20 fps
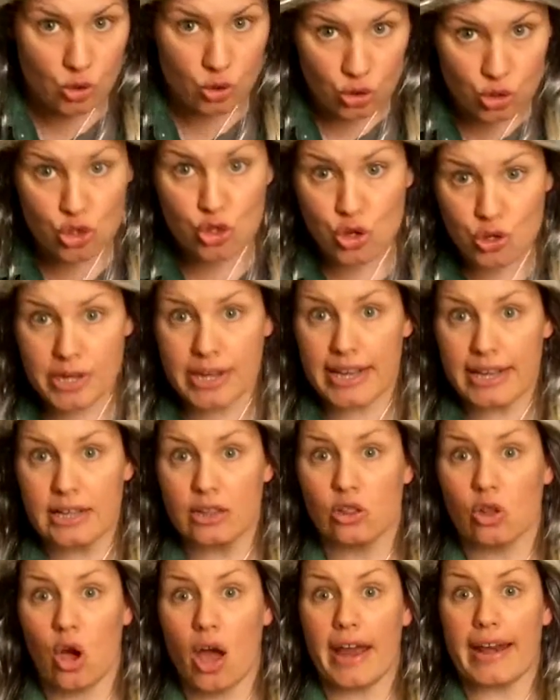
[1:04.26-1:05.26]
your unique
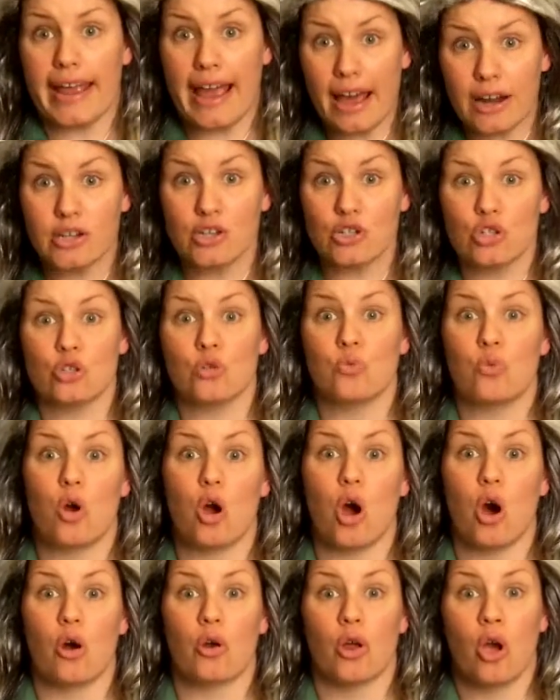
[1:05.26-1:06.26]
light out into the
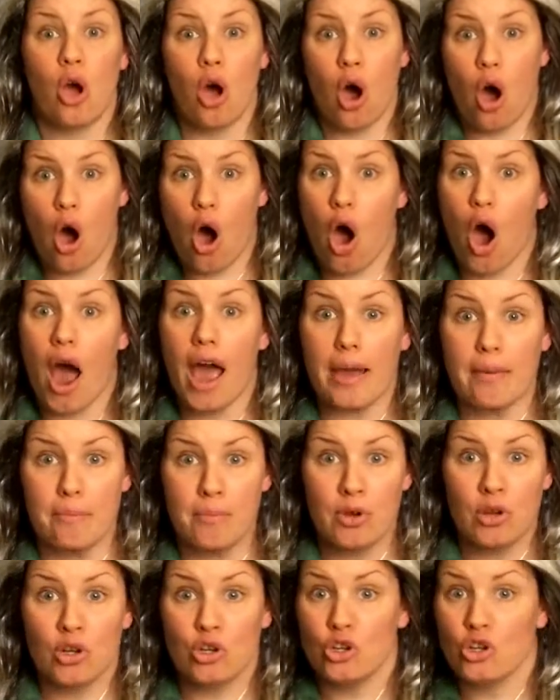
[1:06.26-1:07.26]
world.
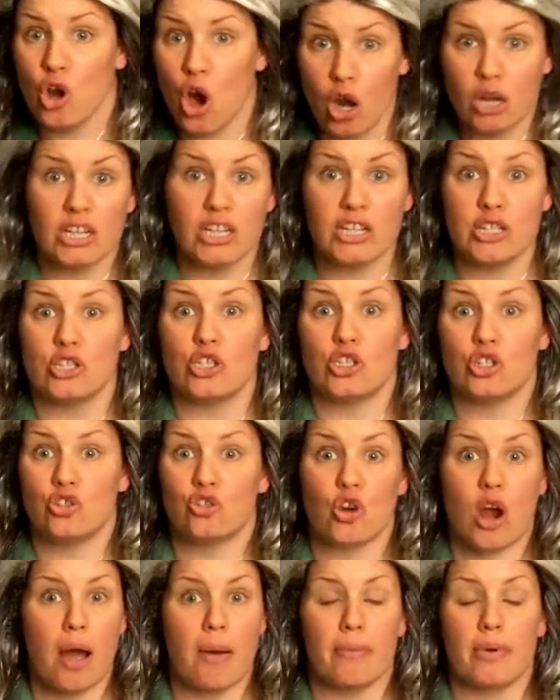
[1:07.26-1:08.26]
I'm not Lindsay
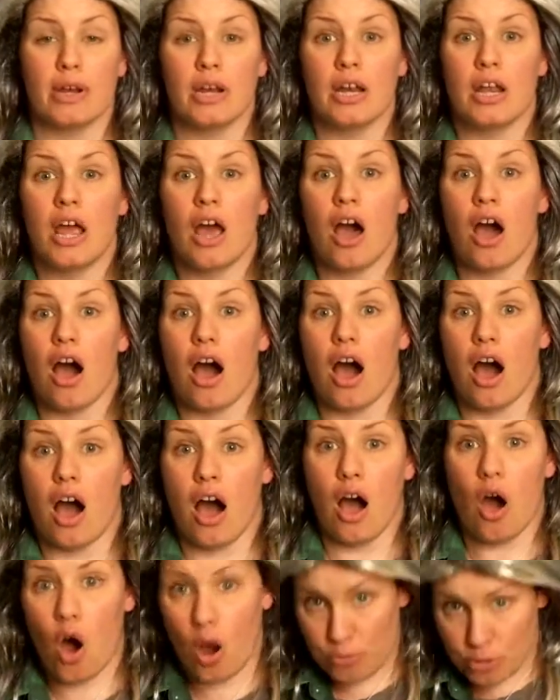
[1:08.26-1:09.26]
Drummond,
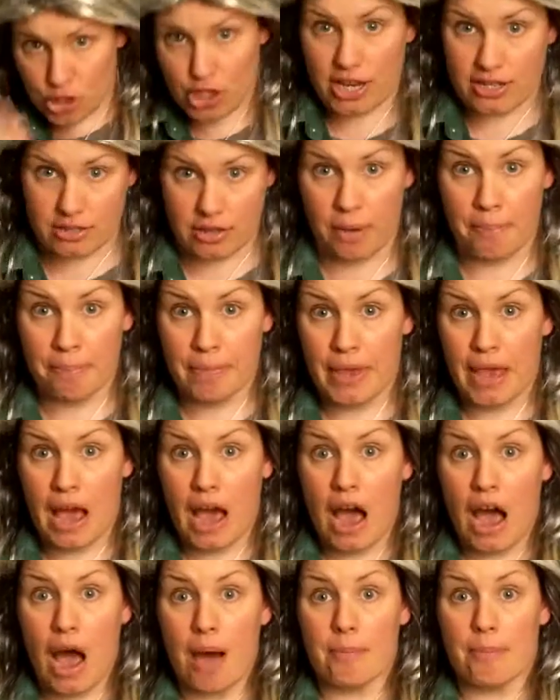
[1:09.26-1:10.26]
I'm Shazza.
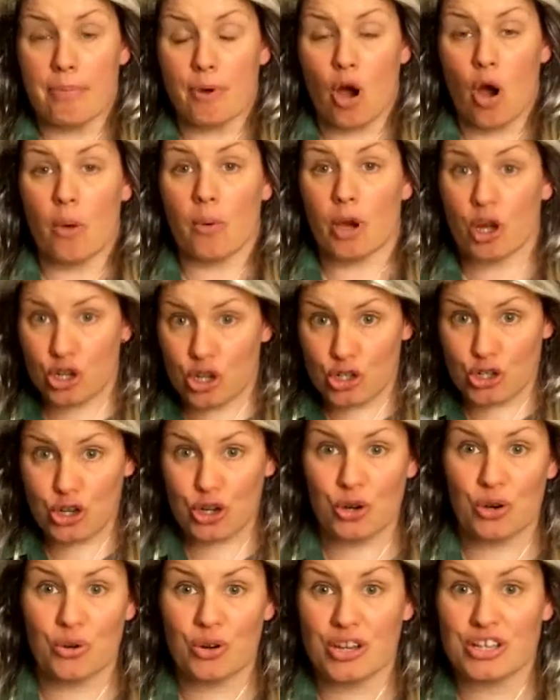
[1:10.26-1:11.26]
But I'm going to
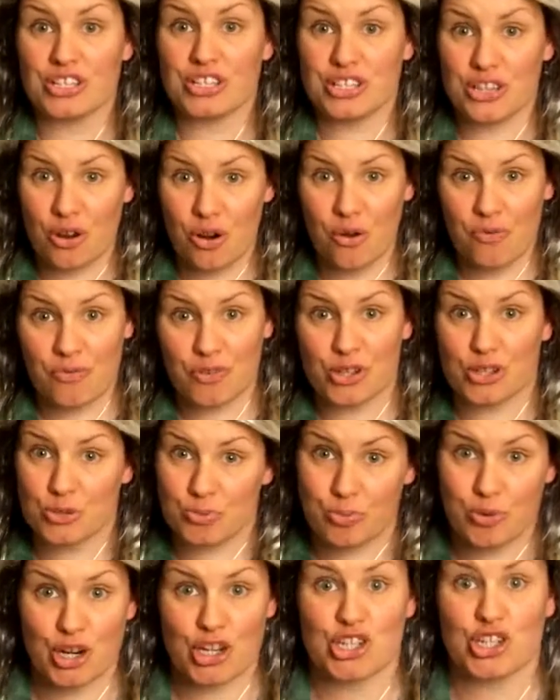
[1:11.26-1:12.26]
do a
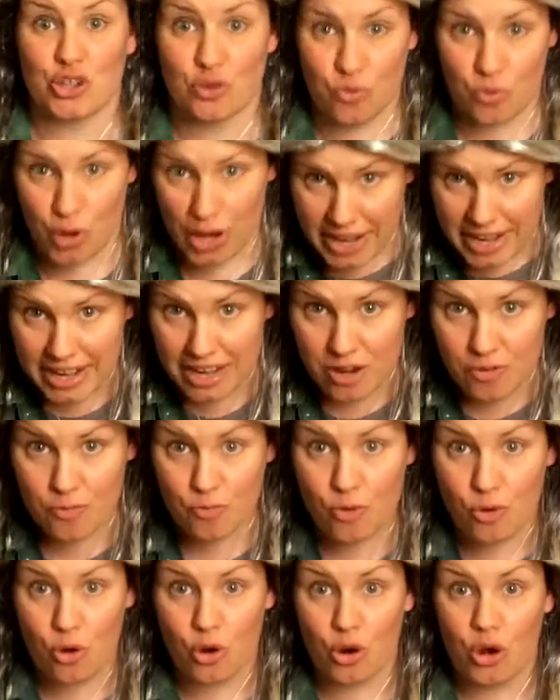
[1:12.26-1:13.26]
self-expression reading
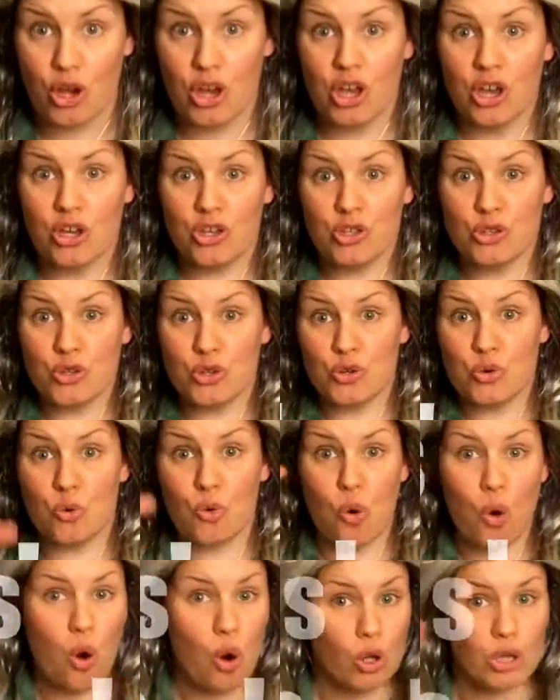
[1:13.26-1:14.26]
for you
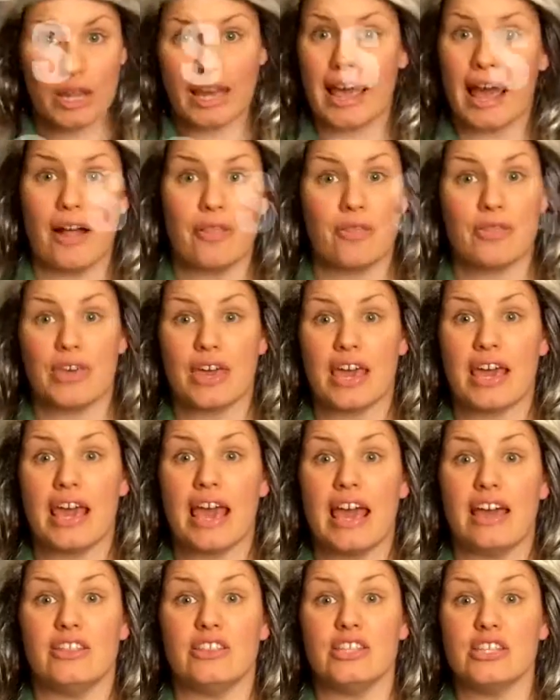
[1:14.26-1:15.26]
all out there,
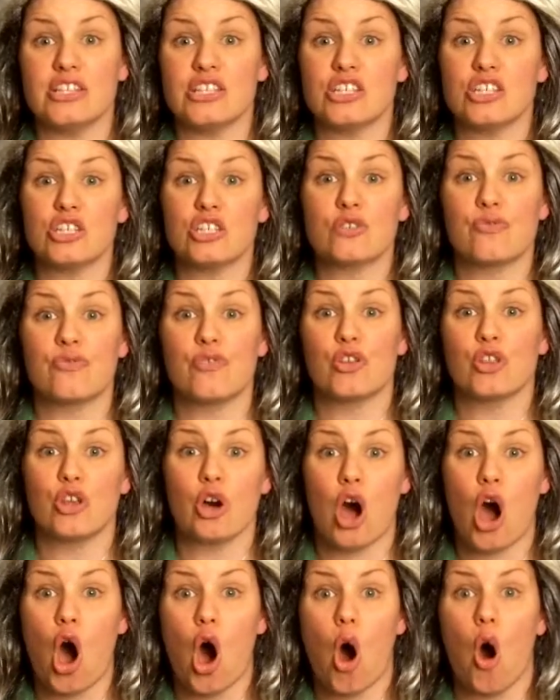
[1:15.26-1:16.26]
and this is for
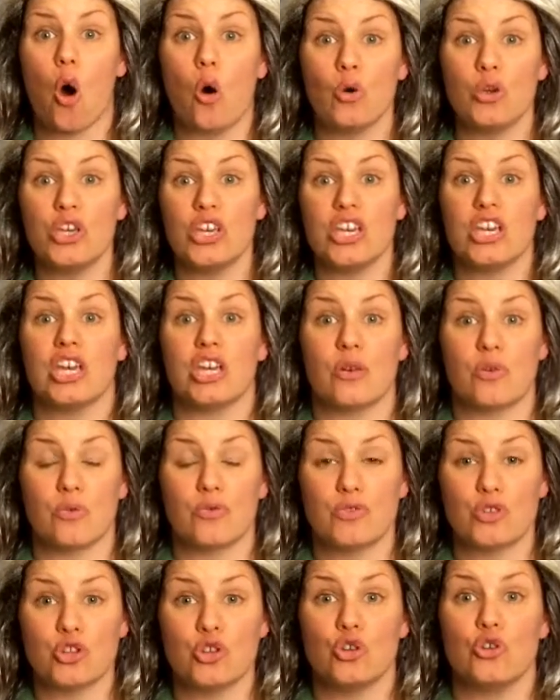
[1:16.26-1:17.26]
the whole year
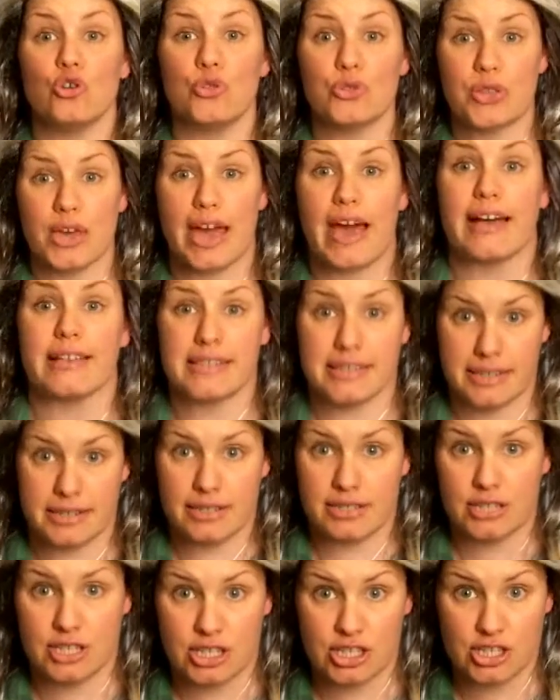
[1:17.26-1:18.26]
of
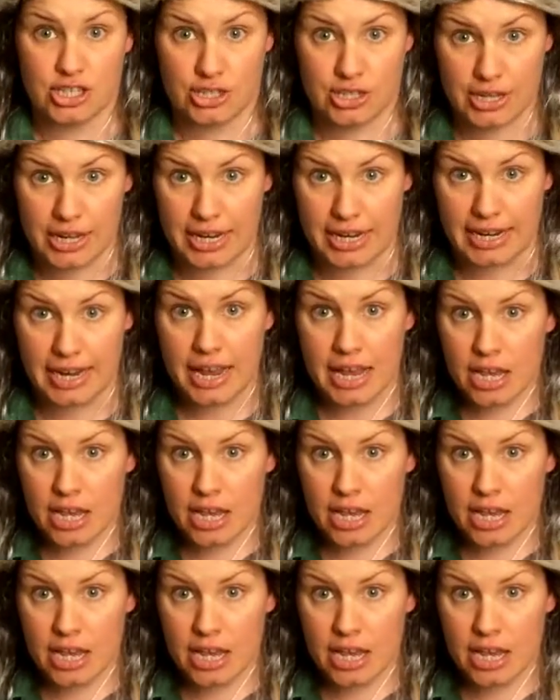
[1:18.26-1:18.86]
2016.